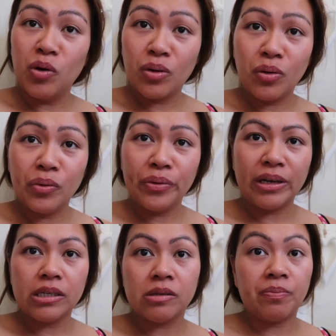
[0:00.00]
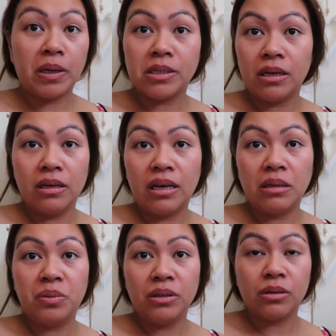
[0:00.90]
clothing, especially
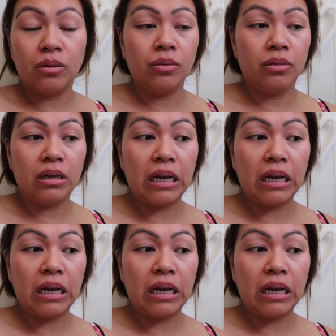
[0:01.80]
Gabriel's clothing.